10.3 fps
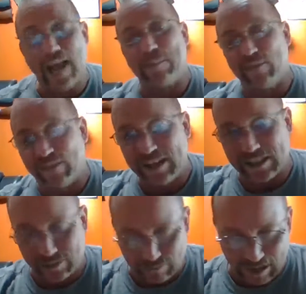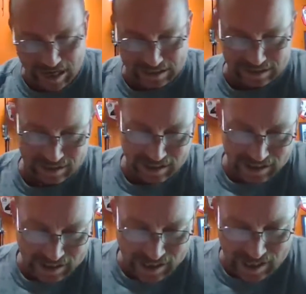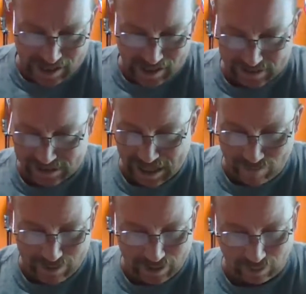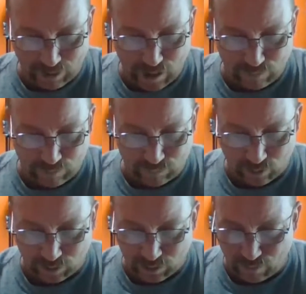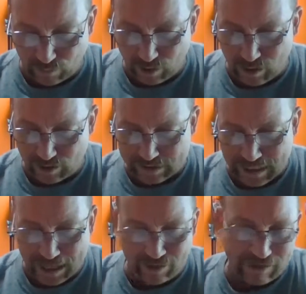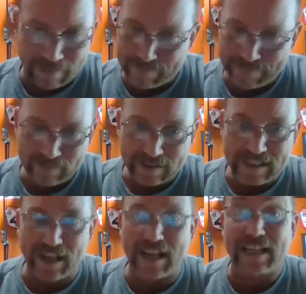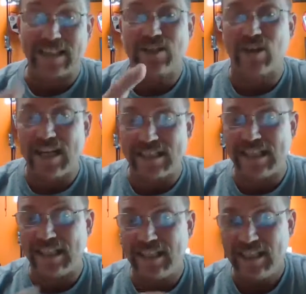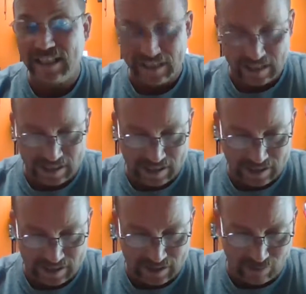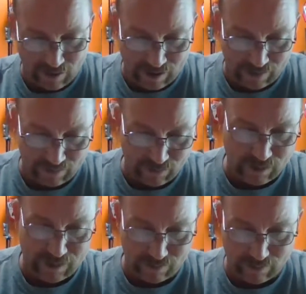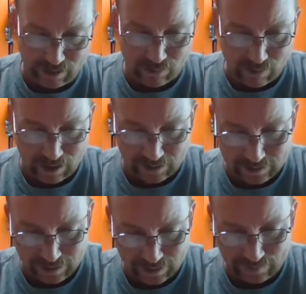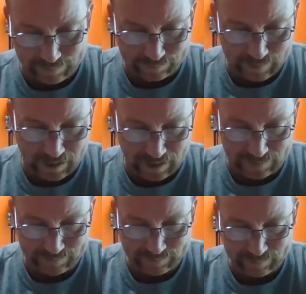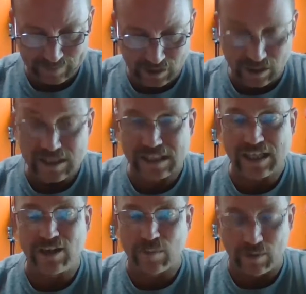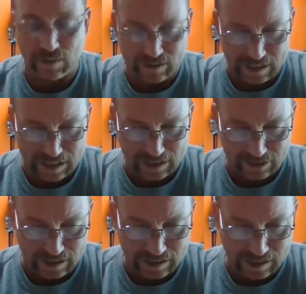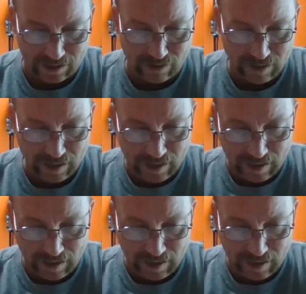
Got up and finished the race. Uh, seven and three for fourth overall. Dale, Dale has that Tri-Z uh, uh, running really, really well. So uh, good to see you on your birthday yesterday, Dale.